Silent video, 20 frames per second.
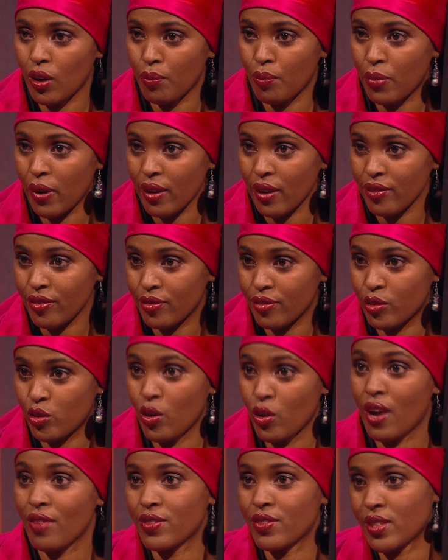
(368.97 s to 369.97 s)
above to
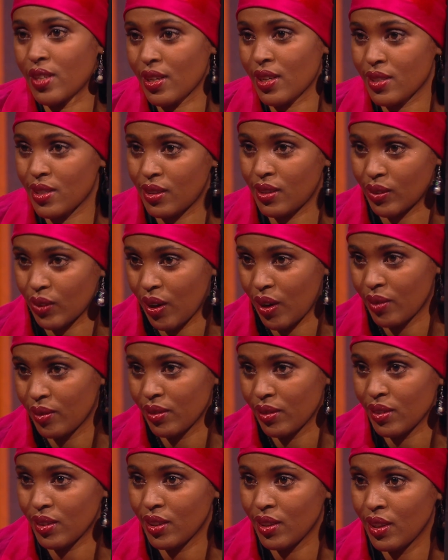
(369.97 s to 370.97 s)
have sex
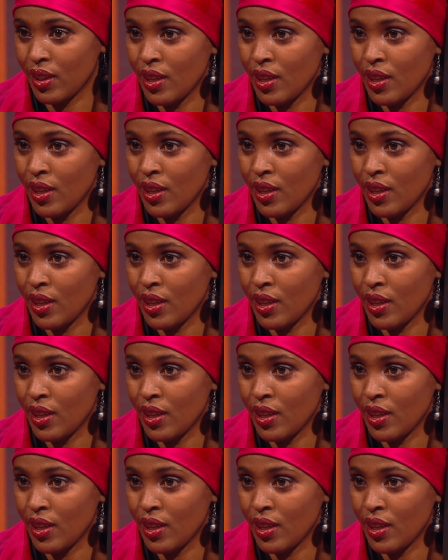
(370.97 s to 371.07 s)
around.